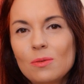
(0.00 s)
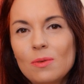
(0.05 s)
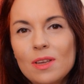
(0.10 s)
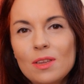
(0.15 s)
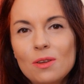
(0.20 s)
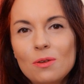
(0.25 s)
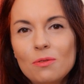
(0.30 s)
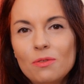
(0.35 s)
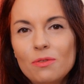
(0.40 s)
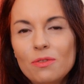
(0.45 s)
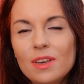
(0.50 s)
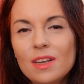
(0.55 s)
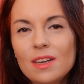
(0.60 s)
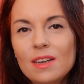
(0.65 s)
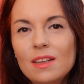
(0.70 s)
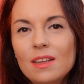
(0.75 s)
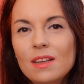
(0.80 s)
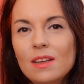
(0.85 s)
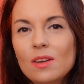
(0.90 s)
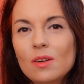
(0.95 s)
when you
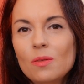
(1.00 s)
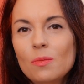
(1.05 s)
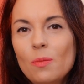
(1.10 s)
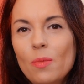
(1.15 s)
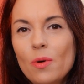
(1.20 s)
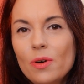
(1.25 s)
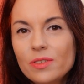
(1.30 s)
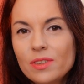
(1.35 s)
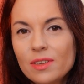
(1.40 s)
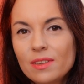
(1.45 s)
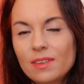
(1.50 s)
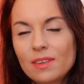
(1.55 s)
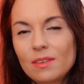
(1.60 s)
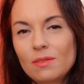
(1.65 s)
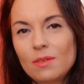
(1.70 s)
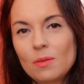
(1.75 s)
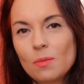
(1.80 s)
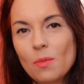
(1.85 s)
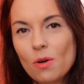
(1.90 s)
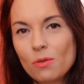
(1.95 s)
feel positive
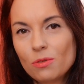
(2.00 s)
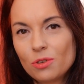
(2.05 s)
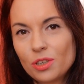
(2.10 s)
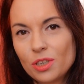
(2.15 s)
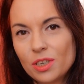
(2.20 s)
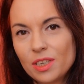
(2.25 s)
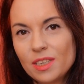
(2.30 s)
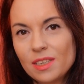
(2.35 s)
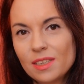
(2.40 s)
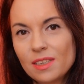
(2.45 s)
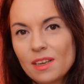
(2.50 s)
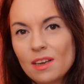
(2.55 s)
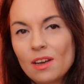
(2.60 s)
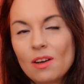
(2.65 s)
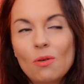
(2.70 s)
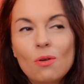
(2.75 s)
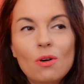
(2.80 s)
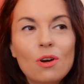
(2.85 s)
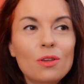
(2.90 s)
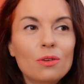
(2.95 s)
emotions
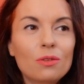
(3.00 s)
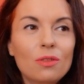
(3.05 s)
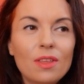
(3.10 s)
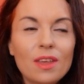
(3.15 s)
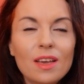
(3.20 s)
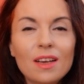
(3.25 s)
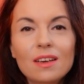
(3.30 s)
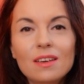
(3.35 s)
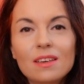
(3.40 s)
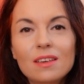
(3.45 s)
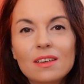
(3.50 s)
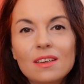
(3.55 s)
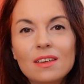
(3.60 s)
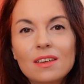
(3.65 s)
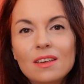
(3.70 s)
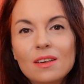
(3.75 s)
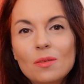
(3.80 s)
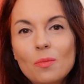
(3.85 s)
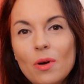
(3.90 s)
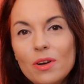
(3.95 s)
or you think
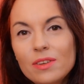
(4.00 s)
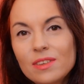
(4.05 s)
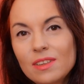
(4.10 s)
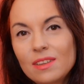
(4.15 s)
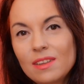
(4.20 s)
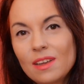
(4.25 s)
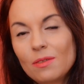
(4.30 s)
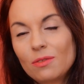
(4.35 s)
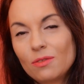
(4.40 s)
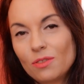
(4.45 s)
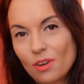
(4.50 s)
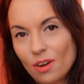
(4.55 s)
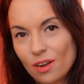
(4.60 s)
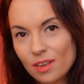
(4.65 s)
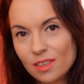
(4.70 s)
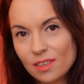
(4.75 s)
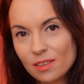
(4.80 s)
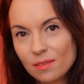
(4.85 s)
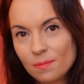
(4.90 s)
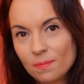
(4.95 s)
positive
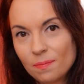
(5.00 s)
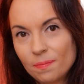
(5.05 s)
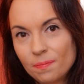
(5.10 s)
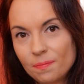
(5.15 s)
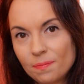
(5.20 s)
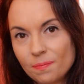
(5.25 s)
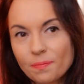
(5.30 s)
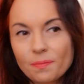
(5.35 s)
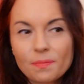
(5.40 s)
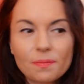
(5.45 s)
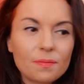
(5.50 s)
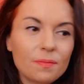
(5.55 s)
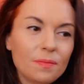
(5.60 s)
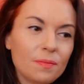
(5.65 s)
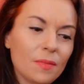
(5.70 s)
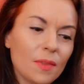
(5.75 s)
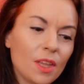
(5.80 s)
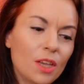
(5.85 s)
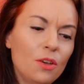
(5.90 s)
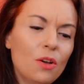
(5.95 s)
thoughts,
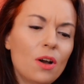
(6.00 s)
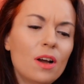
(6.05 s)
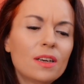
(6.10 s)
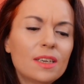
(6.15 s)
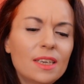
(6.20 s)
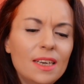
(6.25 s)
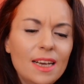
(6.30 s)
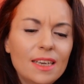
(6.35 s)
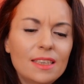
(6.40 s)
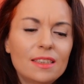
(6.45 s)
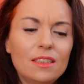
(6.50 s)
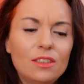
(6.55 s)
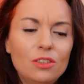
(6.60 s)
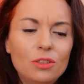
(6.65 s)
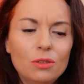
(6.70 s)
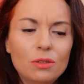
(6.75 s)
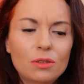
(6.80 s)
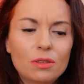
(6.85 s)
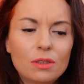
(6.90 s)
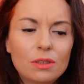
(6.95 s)
you are connected
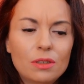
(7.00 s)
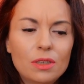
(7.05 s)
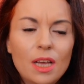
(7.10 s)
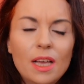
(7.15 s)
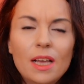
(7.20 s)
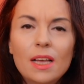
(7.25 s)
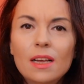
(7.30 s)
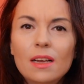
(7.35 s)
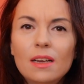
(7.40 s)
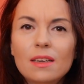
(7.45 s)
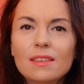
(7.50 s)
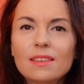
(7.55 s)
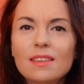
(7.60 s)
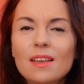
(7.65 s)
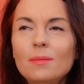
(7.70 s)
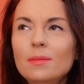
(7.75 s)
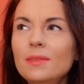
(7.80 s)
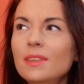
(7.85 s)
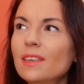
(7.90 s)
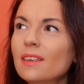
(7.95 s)
to
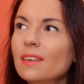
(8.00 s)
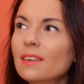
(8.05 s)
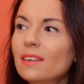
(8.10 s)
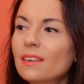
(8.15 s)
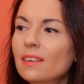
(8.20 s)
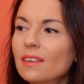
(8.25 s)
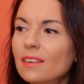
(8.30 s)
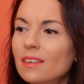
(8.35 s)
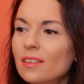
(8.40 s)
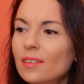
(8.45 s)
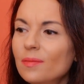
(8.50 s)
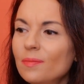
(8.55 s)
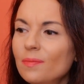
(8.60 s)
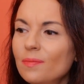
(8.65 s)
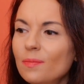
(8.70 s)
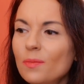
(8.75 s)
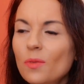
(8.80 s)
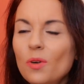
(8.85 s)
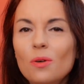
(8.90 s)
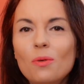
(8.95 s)
something
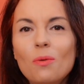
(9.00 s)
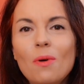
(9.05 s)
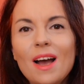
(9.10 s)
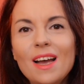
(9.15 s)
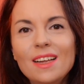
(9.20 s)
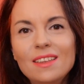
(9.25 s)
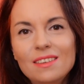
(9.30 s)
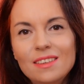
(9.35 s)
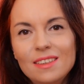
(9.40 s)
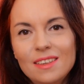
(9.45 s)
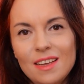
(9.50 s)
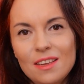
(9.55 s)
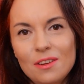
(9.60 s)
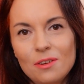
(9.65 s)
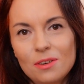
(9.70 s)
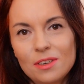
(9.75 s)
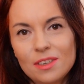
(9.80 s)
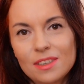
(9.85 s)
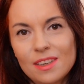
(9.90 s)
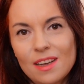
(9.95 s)
more wider than
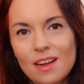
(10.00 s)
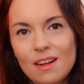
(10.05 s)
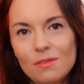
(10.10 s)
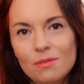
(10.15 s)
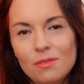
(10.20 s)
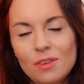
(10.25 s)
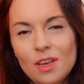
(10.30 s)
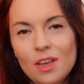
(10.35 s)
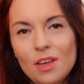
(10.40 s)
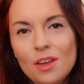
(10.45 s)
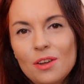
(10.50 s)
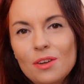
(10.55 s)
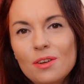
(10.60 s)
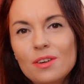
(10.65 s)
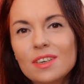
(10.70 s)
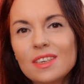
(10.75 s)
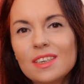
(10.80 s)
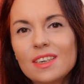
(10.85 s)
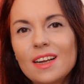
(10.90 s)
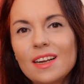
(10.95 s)
yourself.
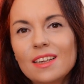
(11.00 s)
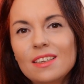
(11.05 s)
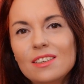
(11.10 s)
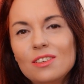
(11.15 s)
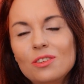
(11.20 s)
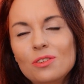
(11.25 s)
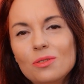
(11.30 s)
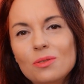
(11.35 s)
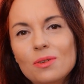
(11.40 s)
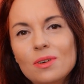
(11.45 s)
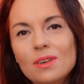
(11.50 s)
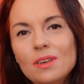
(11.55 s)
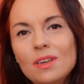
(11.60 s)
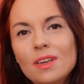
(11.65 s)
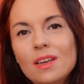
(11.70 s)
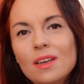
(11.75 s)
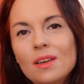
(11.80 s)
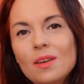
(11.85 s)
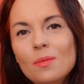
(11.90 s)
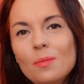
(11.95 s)
You're connected to a
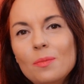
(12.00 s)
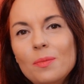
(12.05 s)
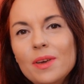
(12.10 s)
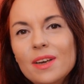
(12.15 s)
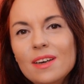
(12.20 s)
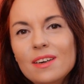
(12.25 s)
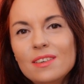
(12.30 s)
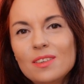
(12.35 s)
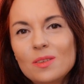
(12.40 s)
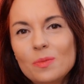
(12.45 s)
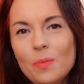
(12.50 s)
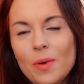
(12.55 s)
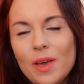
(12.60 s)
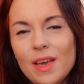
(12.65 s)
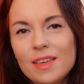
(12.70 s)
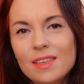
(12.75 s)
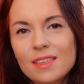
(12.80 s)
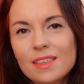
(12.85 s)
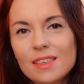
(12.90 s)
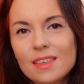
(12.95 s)
bigger
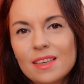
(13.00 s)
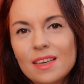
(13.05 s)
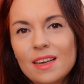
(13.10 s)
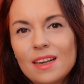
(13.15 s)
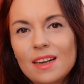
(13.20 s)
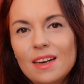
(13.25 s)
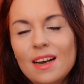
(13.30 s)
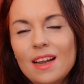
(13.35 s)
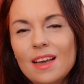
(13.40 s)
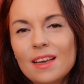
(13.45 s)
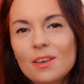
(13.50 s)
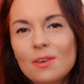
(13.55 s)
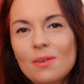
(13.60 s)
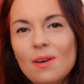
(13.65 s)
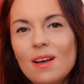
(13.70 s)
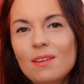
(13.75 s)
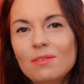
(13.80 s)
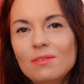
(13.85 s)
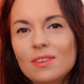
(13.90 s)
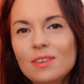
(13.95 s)
space, like you
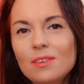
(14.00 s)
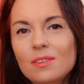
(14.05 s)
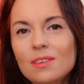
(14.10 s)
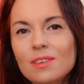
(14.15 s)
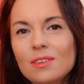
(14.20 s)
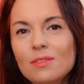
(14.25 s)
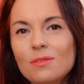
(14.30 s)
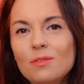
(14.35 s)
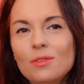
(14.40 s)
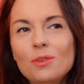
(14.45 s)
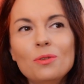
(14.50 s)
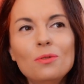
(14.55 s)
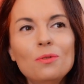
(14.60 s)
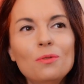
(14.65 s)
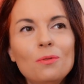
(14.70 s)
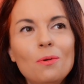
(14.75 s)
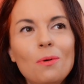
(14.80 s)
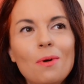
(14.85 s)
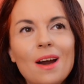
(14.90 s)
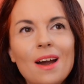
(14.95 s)
have the view
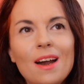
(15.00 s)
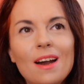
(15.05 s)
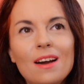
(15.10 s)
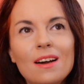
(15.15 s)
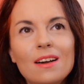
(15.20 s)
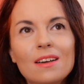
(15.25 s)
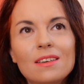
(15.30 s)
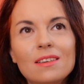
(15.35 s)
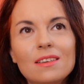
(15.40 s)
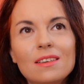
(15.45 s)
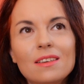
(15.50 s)
where